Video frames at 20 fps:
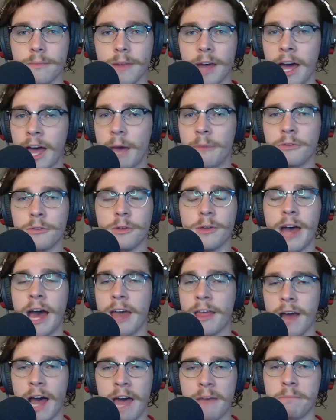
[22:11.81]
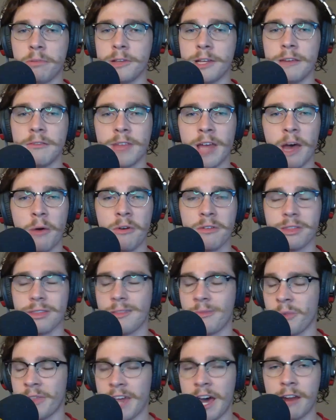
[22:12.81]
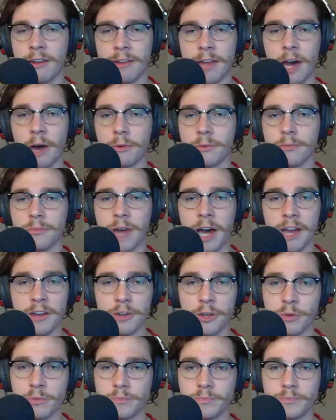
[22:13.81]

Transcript: I believe that without a doubt. I do.